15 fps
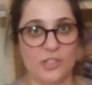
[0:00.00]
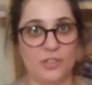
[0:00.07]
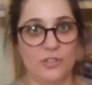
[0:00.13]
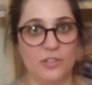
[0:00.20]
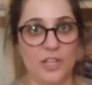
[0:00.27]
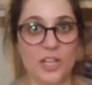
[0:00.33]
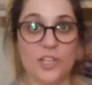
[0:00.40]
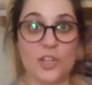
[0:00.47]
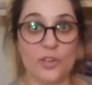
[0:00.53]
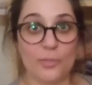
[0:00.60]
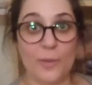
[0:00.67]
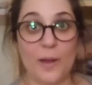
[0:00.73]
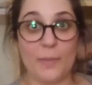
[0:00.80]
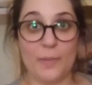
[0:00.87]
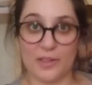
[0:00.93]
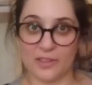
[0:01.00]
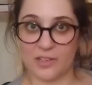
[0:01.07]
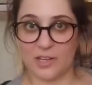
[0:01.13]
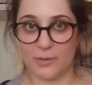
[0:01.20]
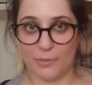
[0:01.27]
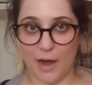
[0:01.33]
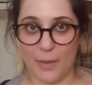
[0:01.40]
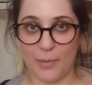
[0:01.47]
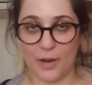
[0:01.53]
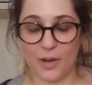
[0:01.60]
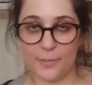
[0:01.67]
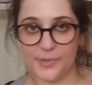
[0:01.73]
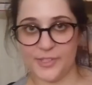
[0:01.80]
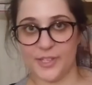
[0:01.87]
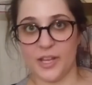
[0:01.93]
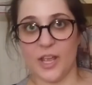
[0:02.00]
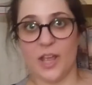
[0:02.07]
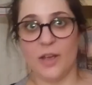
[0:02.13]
to each of my monthly wrap-ups